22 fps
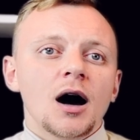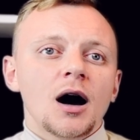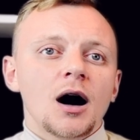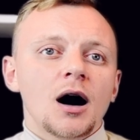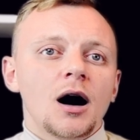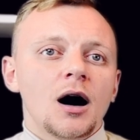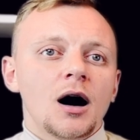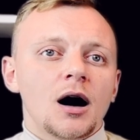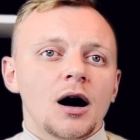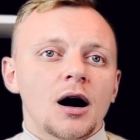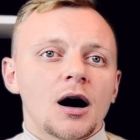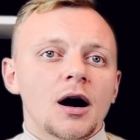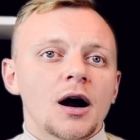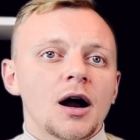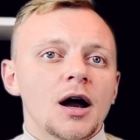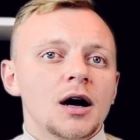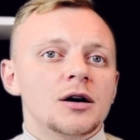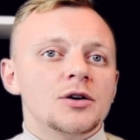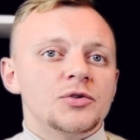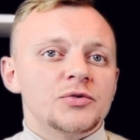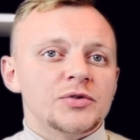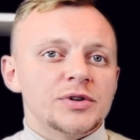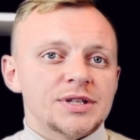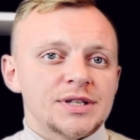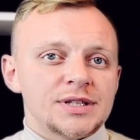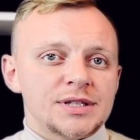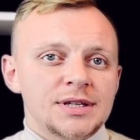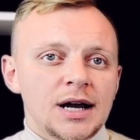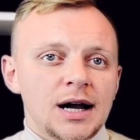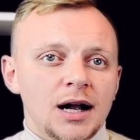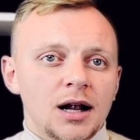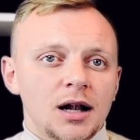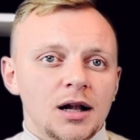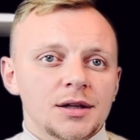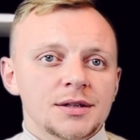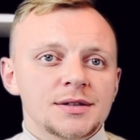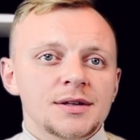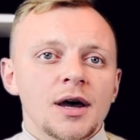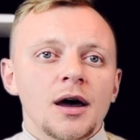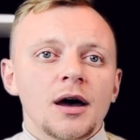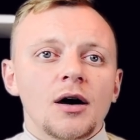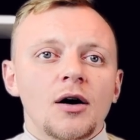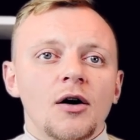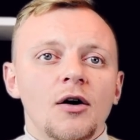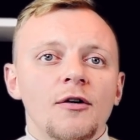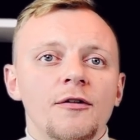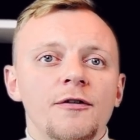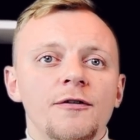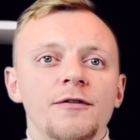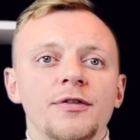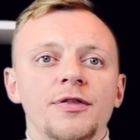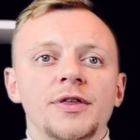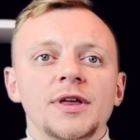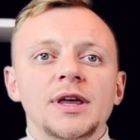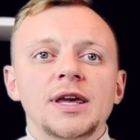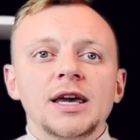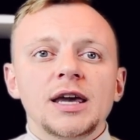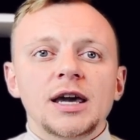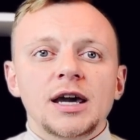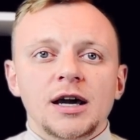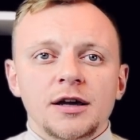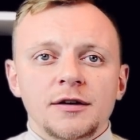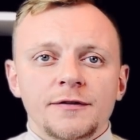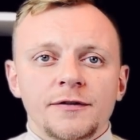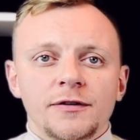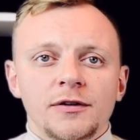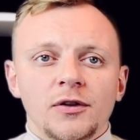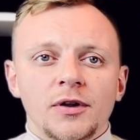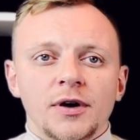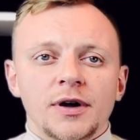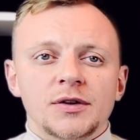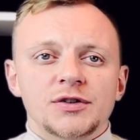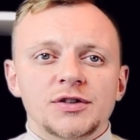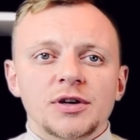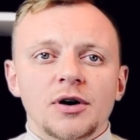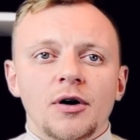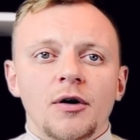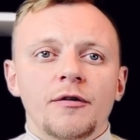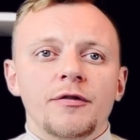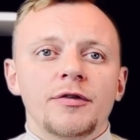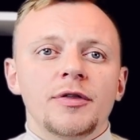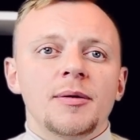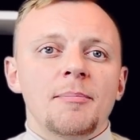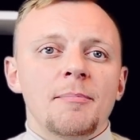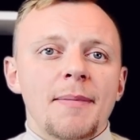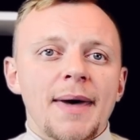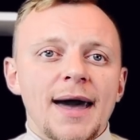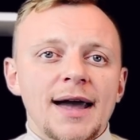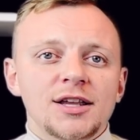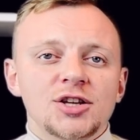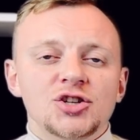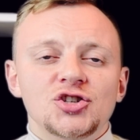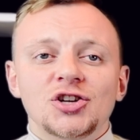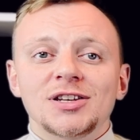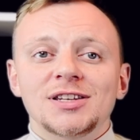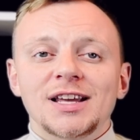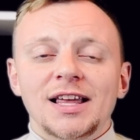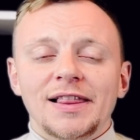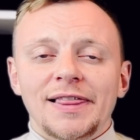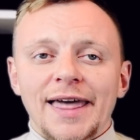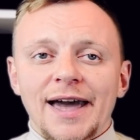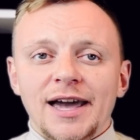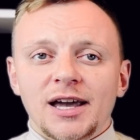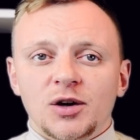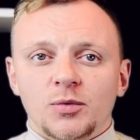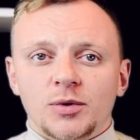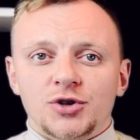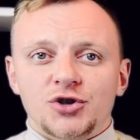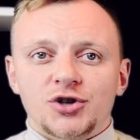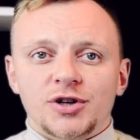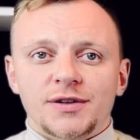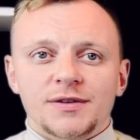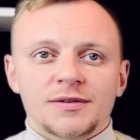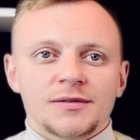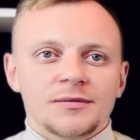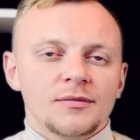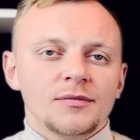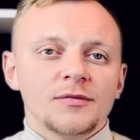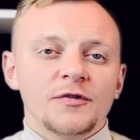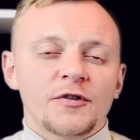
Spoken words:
are a result of the influence of the mentioned languages.